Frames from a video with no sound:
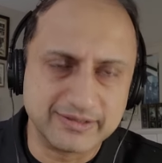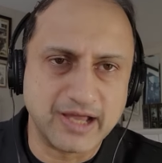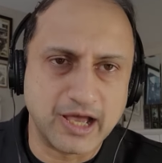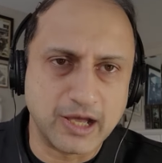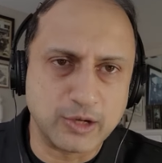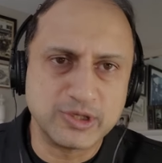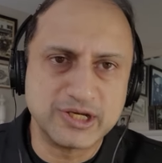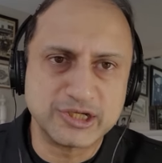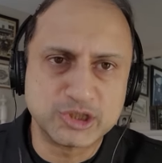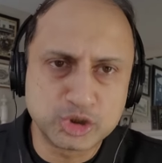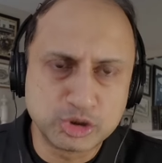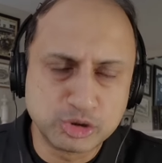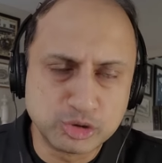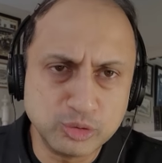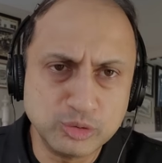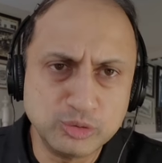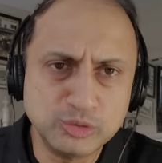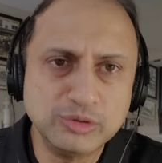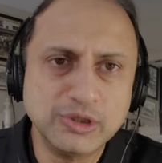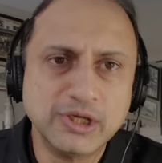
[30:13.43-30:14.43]
Now, it's
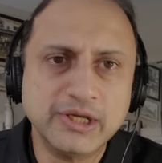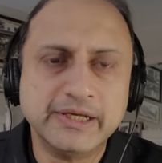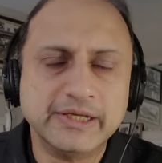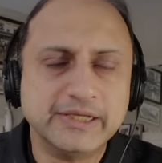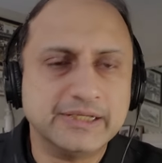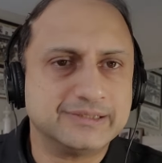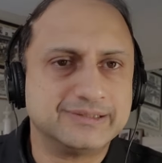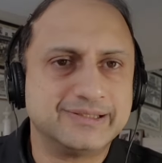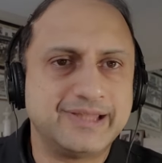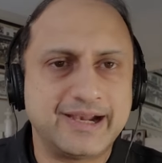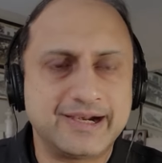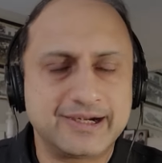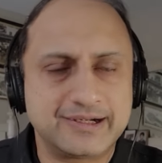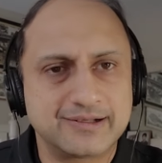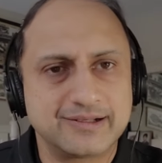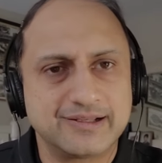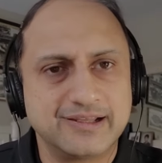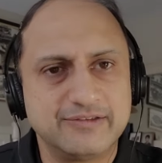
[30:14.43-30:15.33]
true that